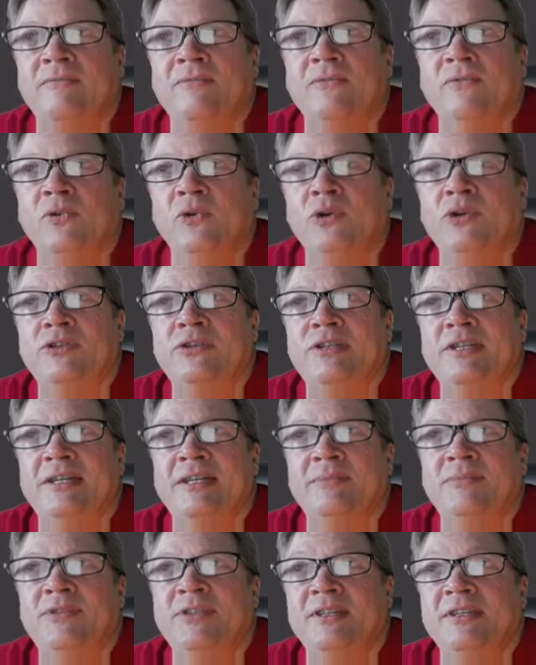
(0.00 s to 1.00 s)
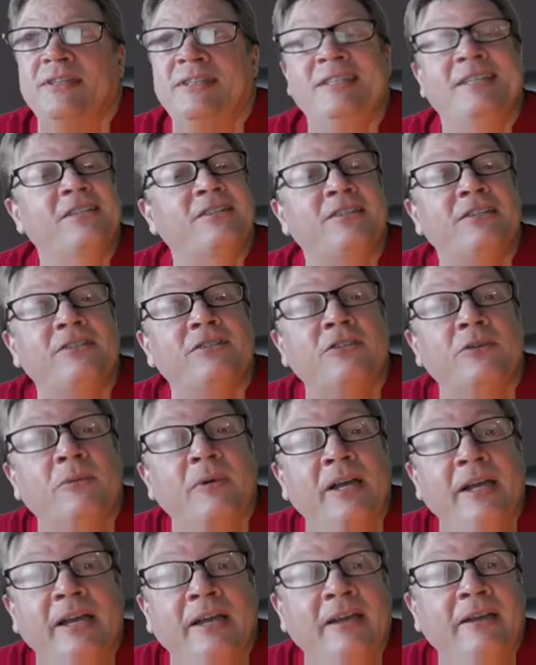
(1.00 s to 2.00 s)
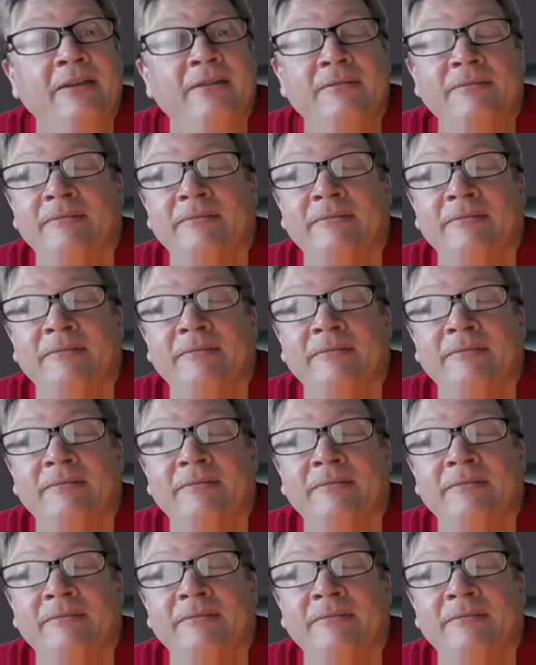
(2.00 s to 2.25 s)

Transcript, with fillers: force times the distance away,